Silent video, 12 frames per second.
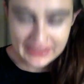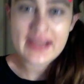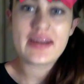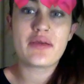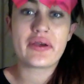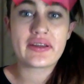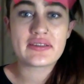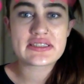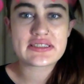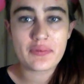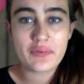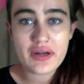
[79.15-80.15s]
Anyway,
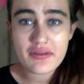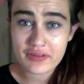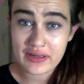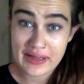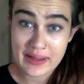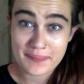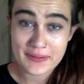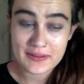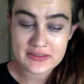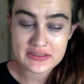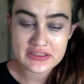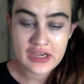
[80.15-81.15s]
so whatever
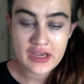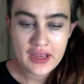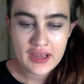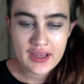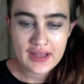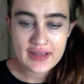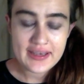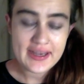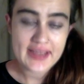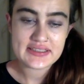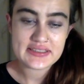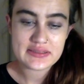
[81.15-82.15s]
happened
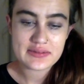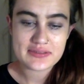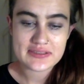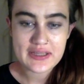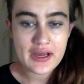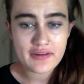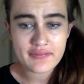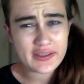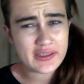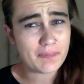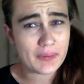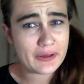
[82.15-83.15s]
next was kind of
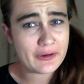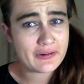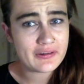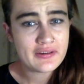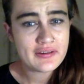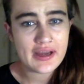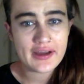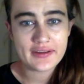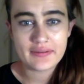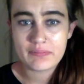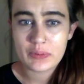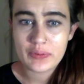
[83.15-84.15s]
like a blur.
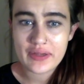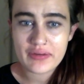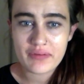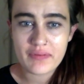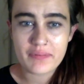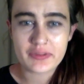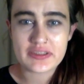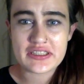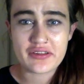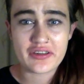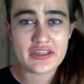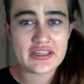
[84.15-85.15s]
All I remember is
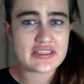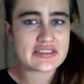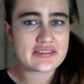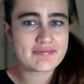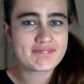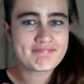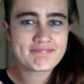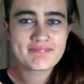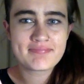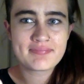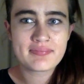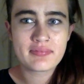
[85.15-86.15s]
hearing this
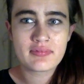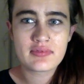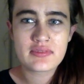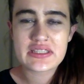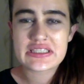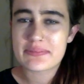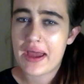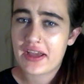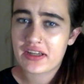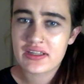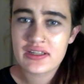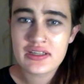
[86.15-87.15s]

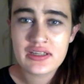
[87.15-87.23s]
smack.